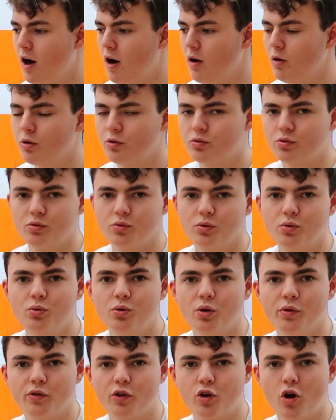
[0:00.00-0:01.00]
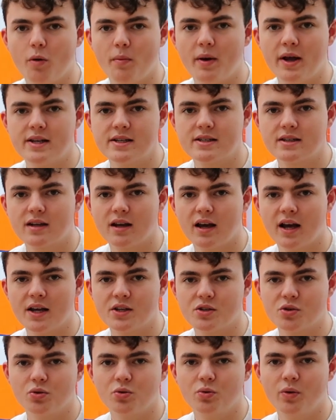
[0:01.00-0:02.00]
I'll look through all of the comments
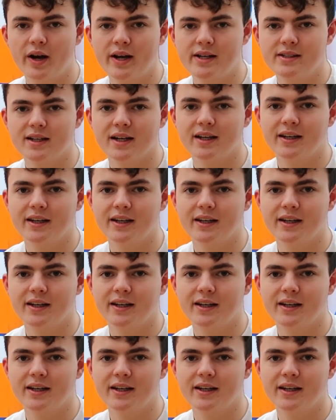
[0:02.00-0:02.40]
as always,